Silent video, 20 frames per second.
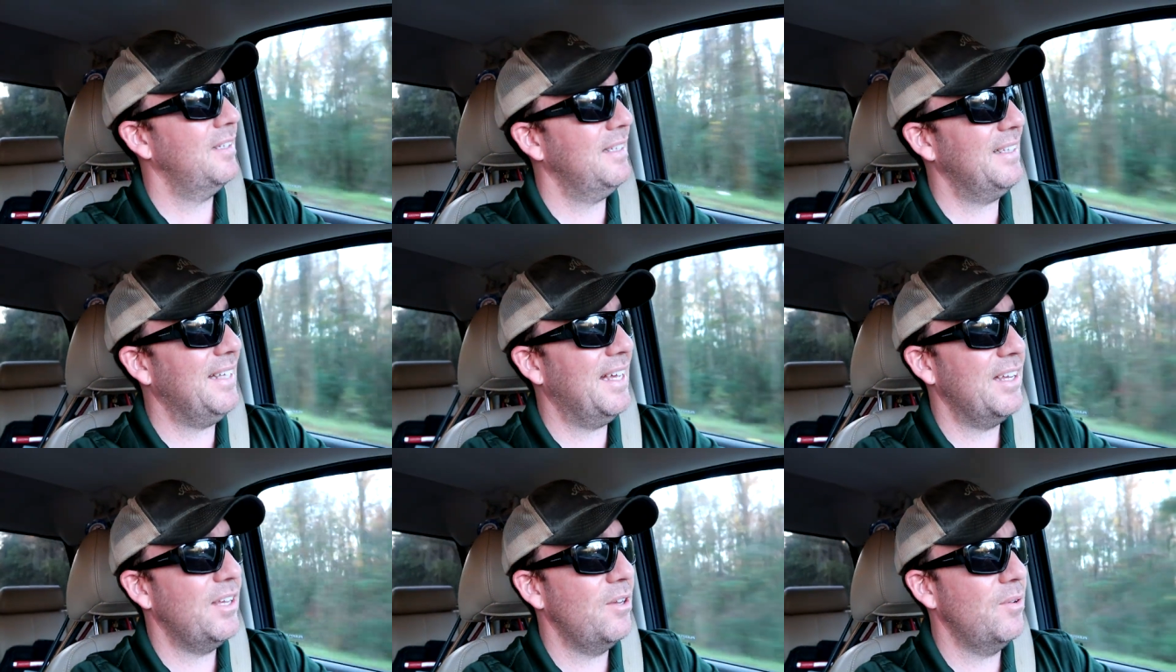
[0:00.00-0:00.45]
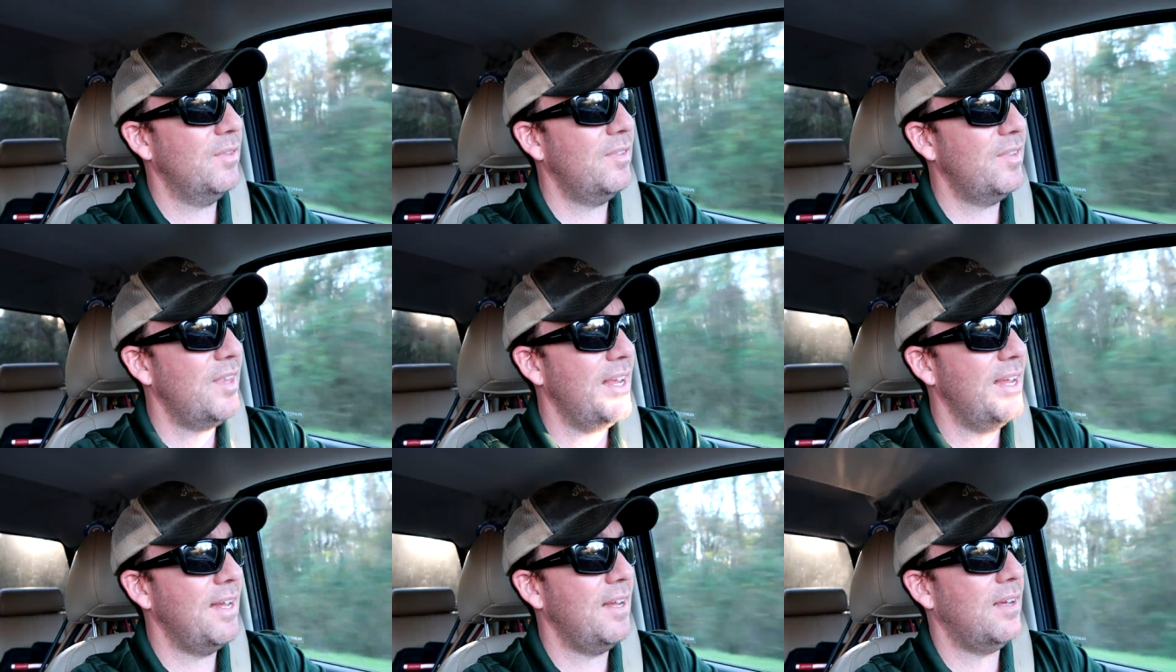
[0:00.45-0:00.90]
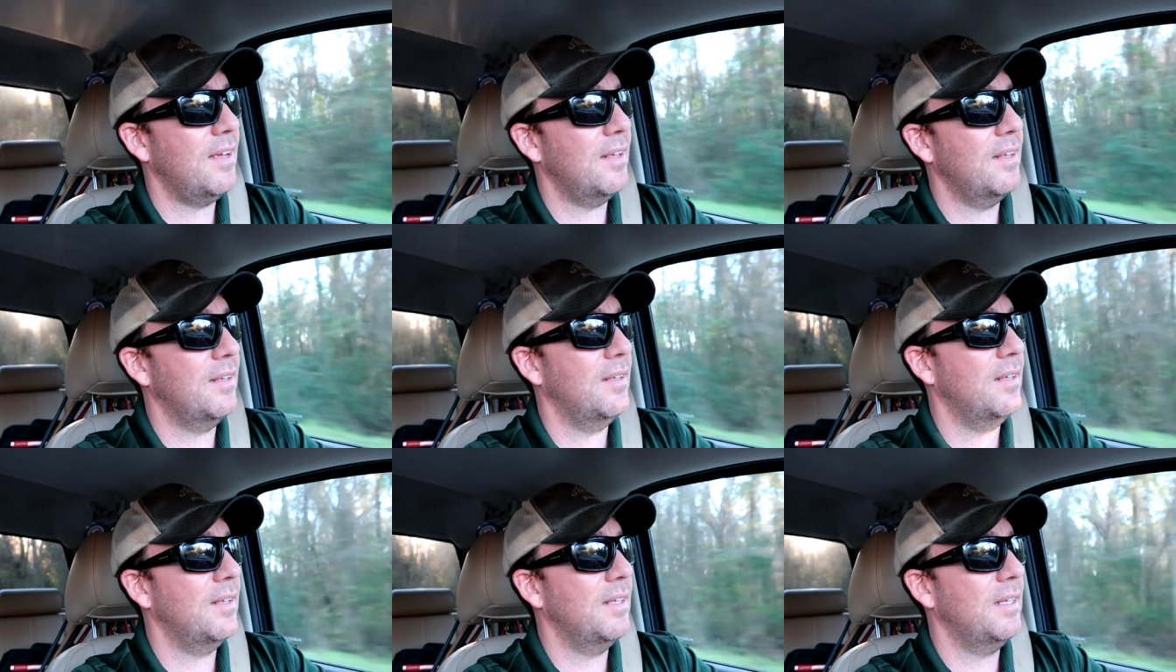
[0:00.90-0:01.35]
Now you would think
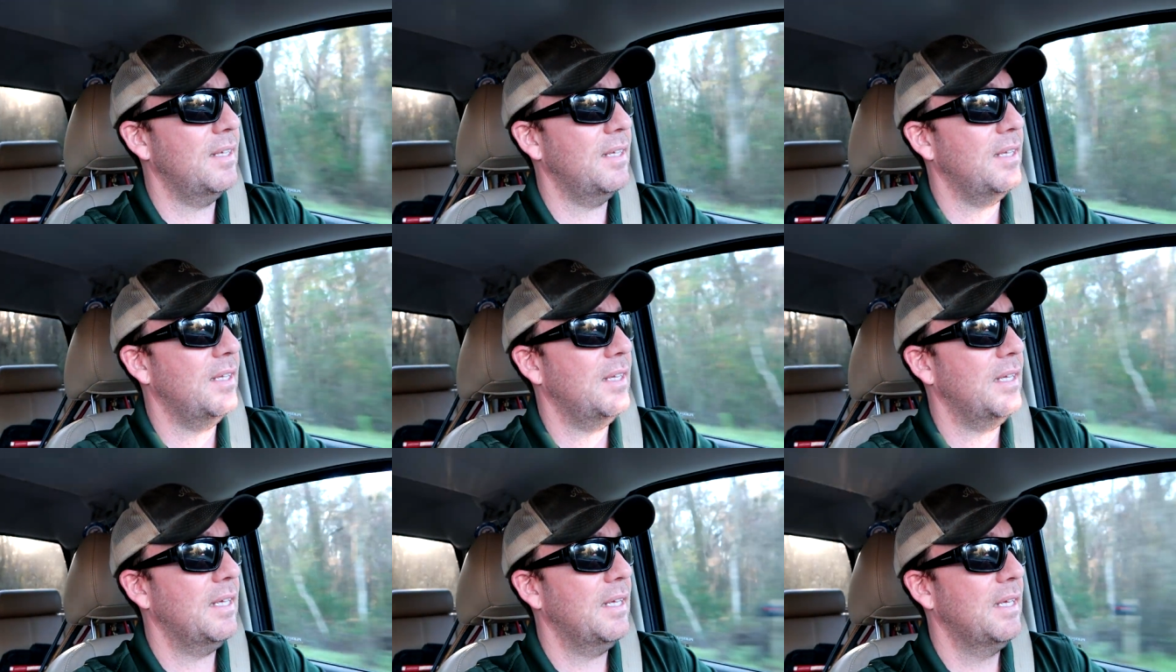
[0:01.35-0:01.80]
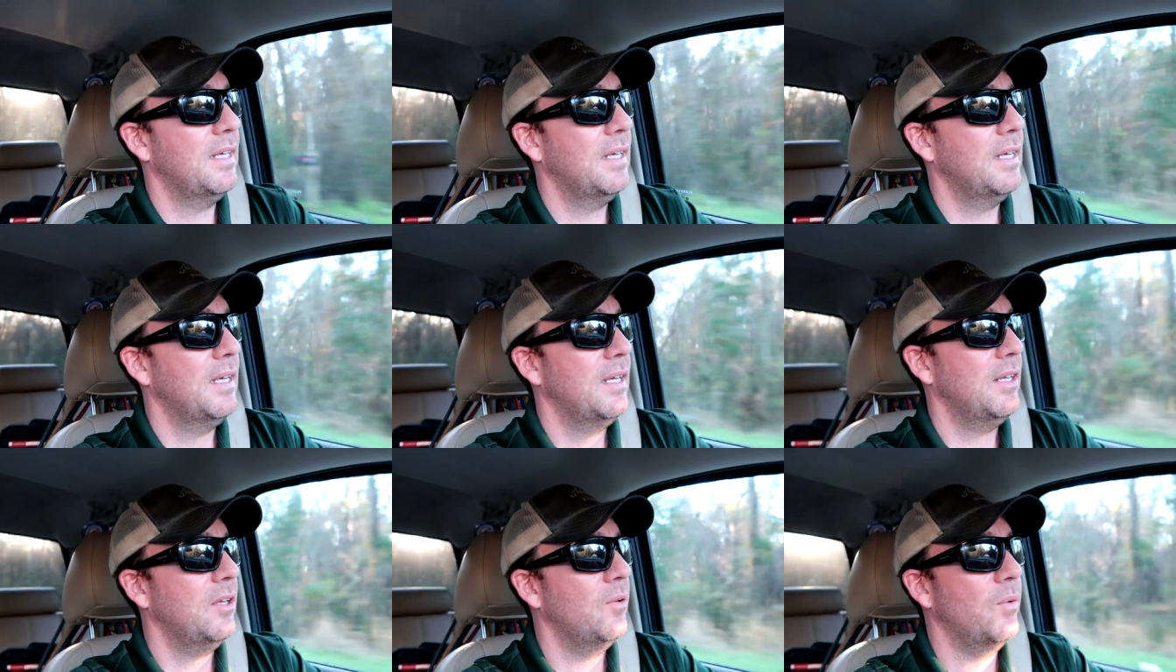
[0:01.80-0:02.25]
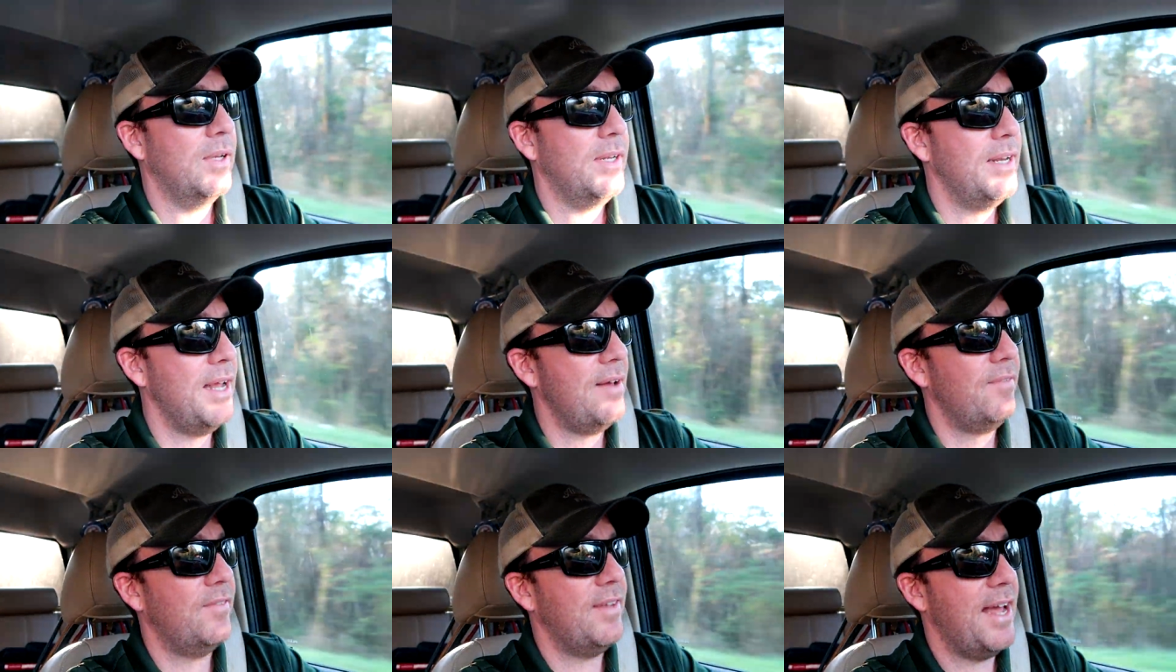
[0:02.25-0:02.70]
you
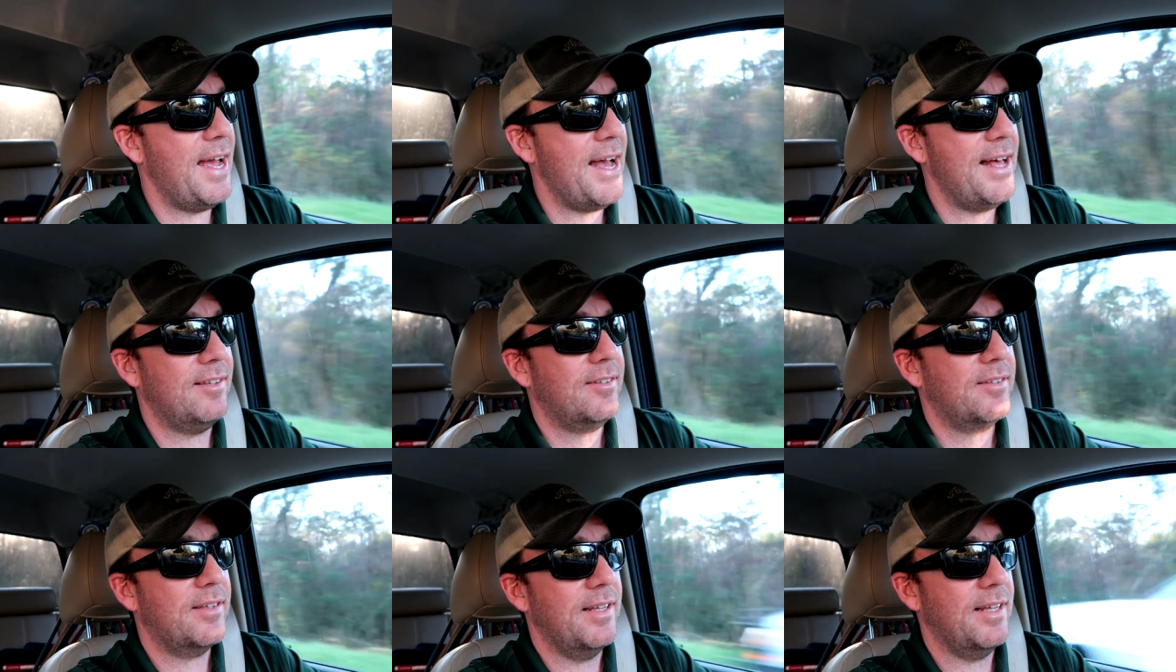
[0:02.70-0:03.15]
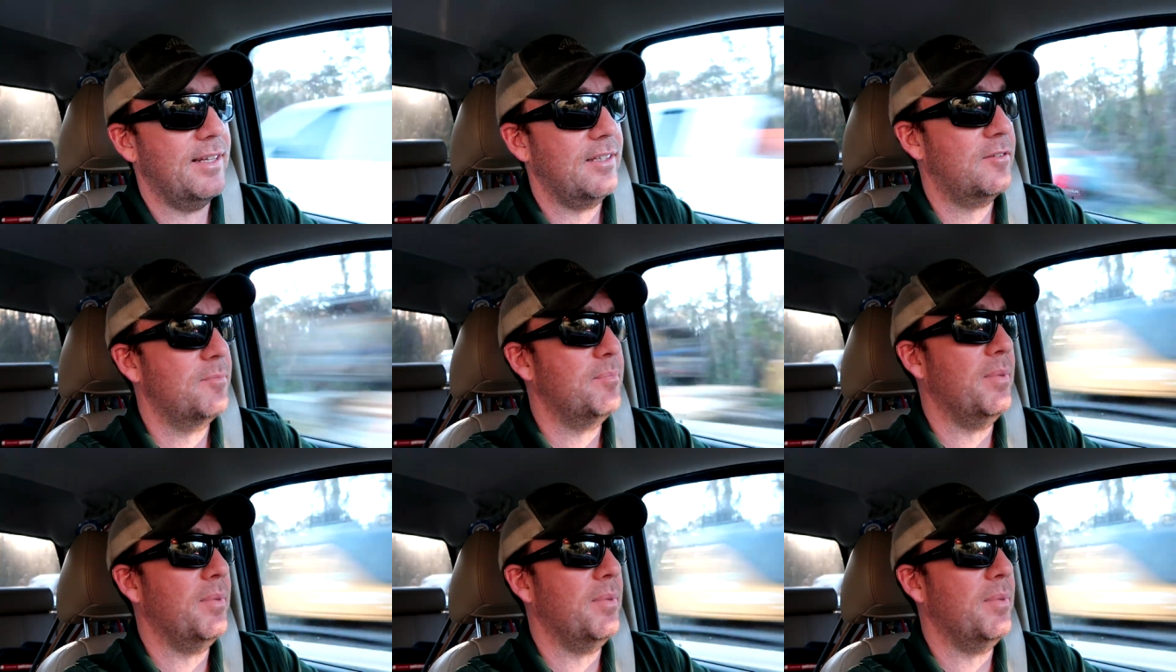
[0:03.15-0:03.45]
wouldn't have to ask this,